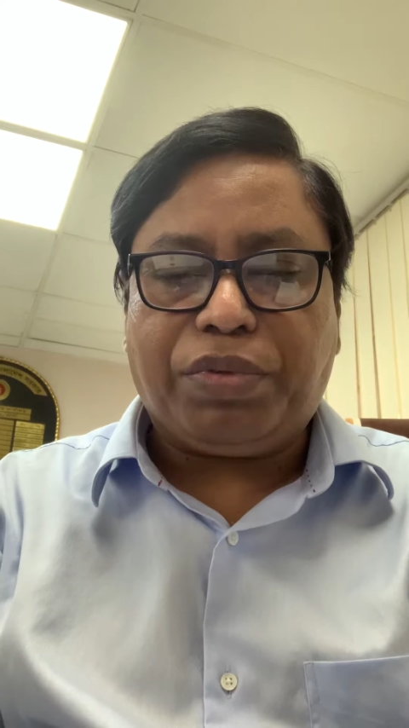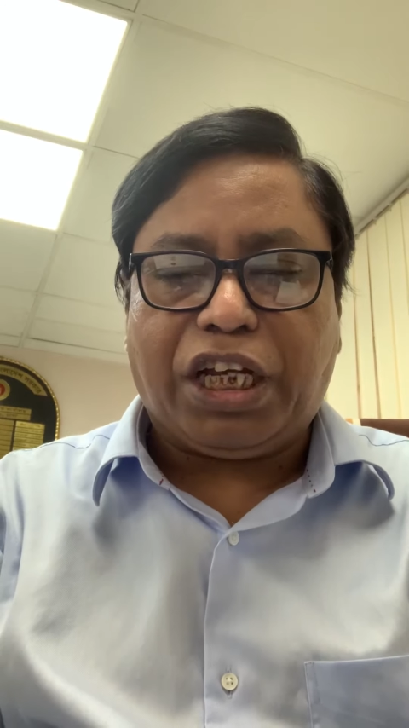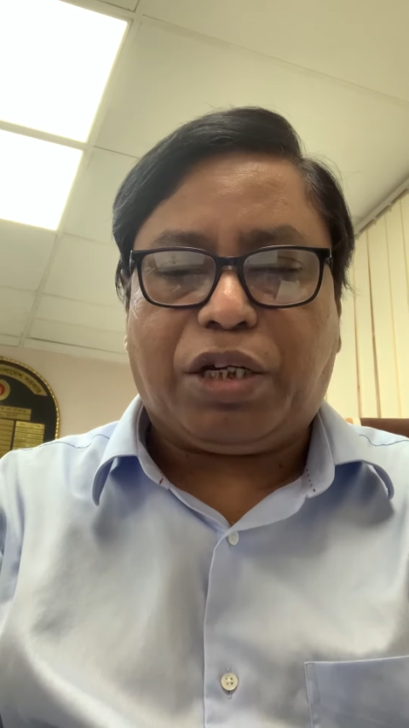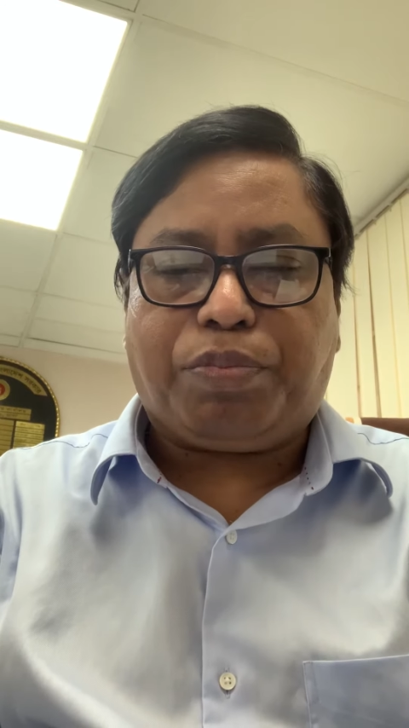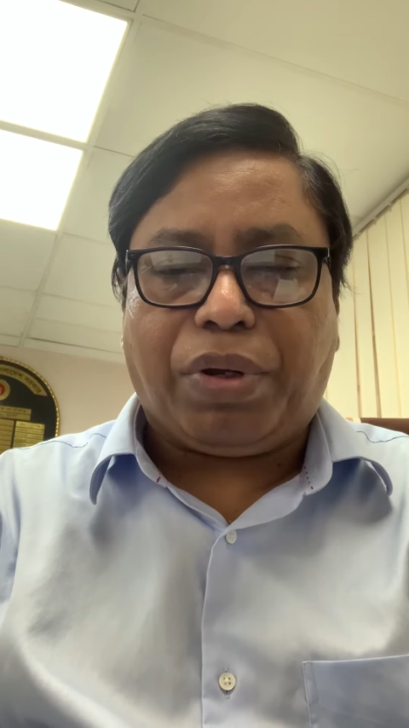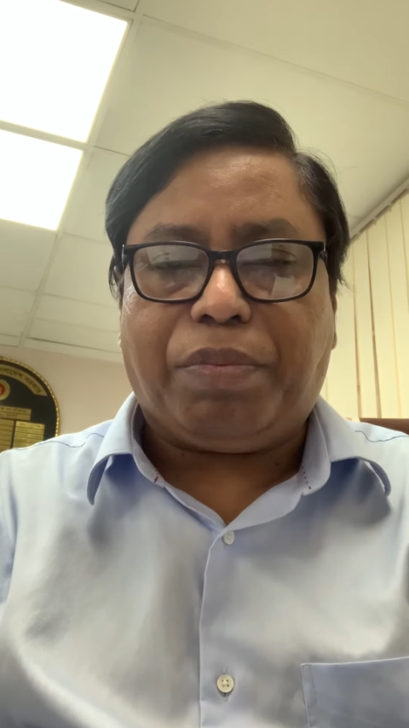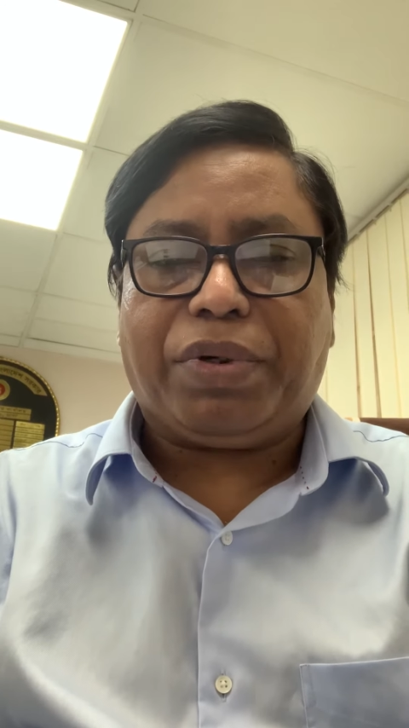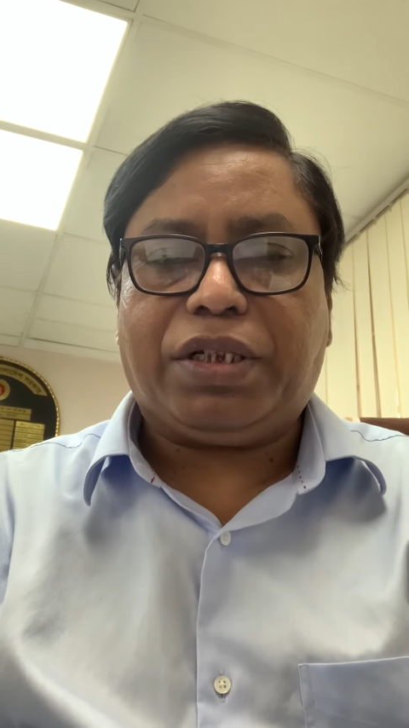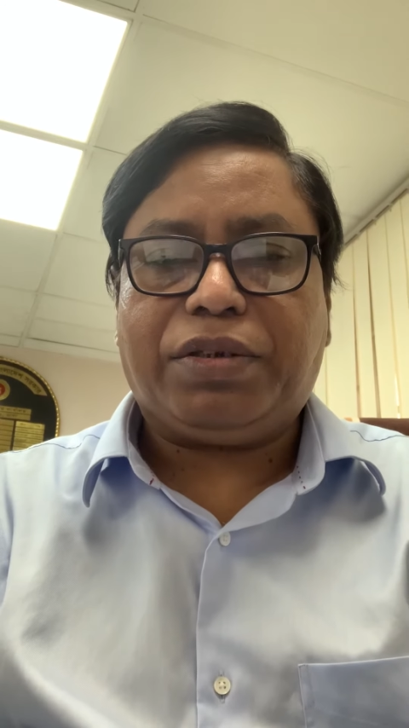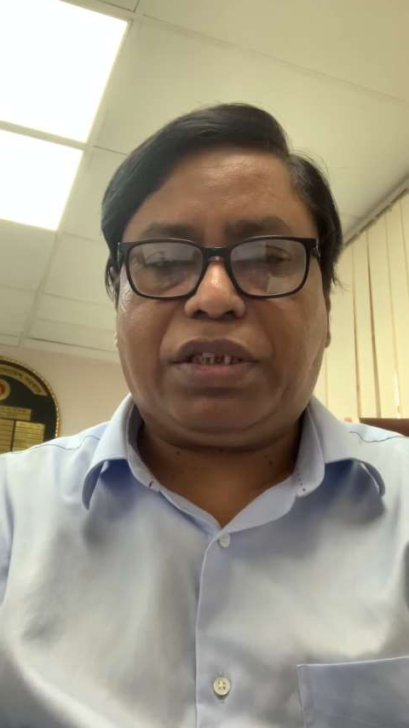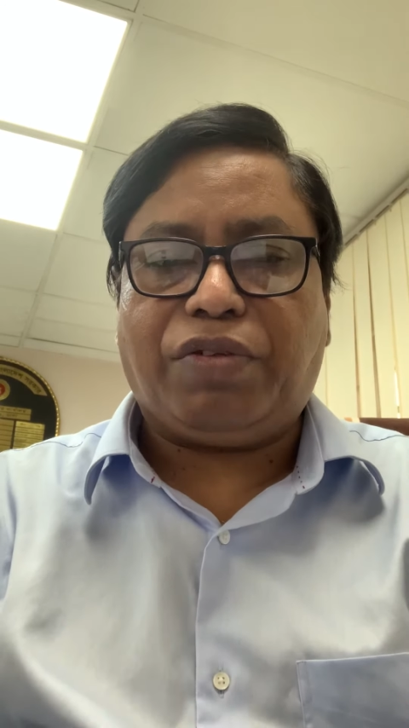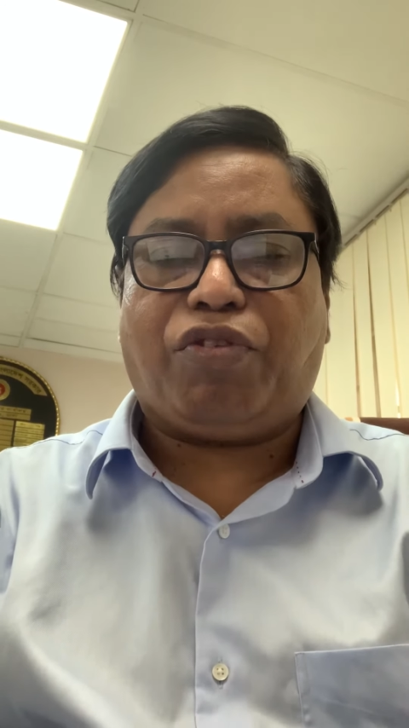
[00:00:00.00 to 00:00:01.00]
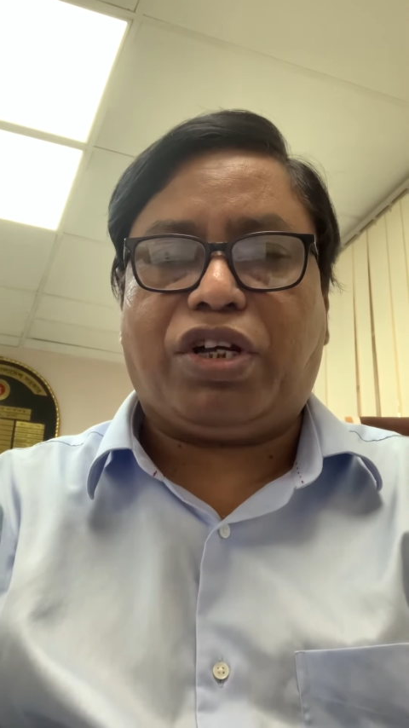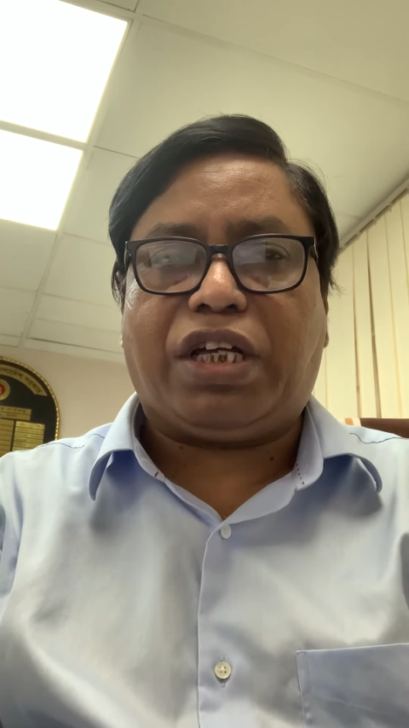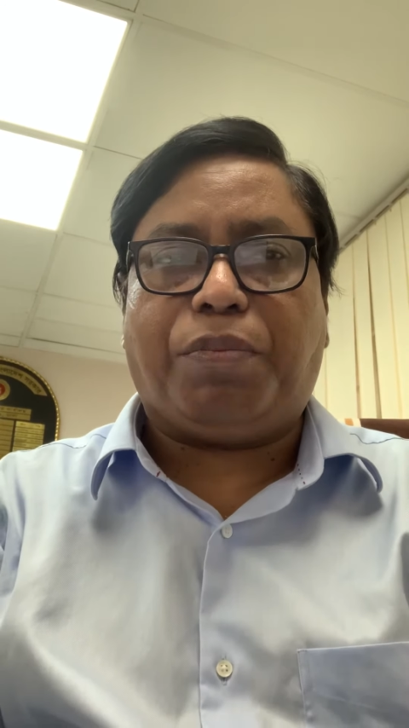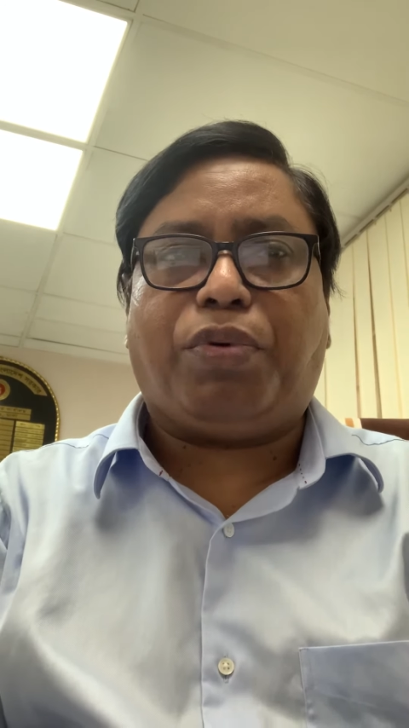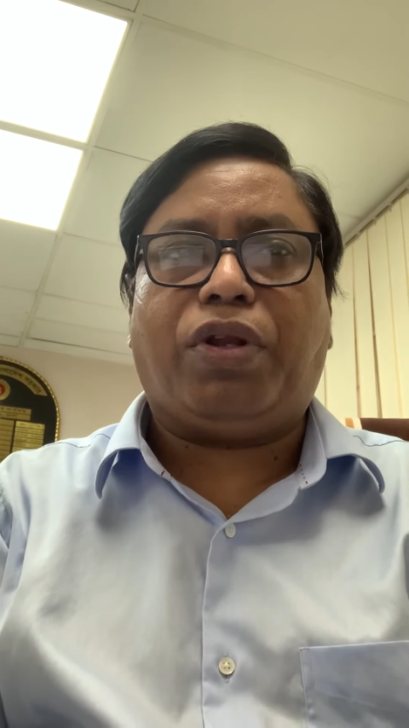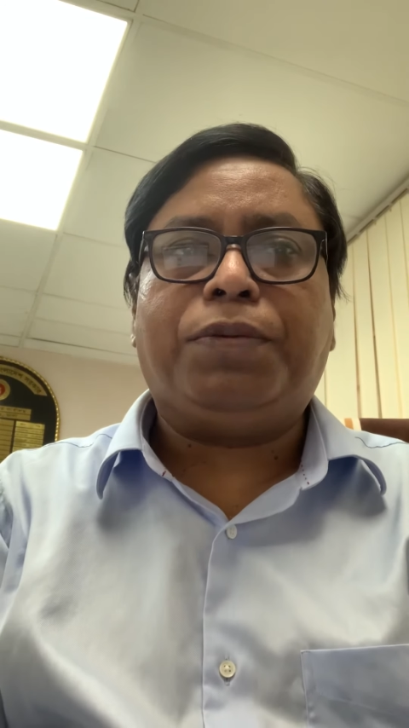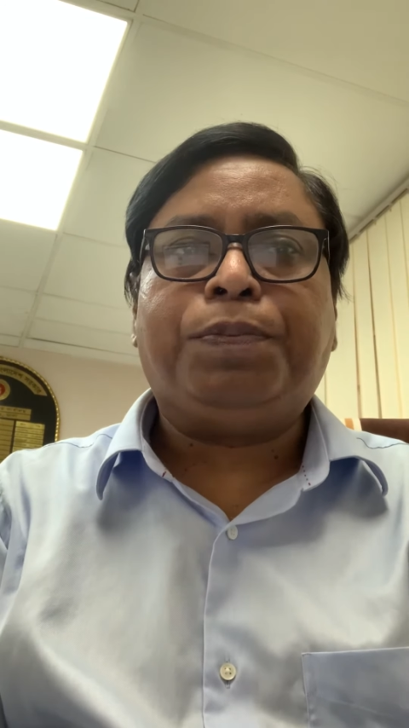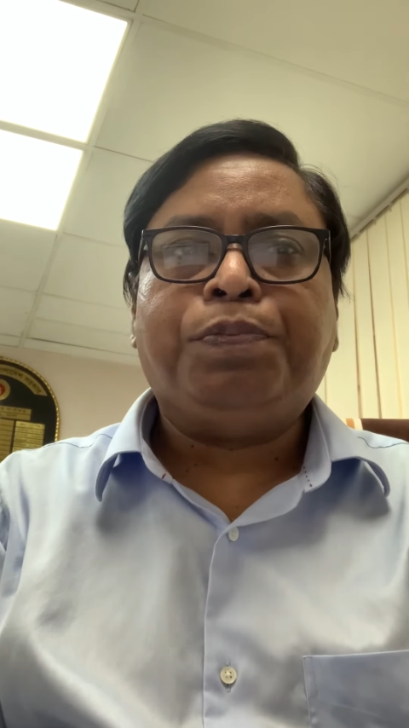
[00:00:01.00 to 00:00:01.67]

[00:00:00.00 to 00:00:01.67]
that payment. So for example,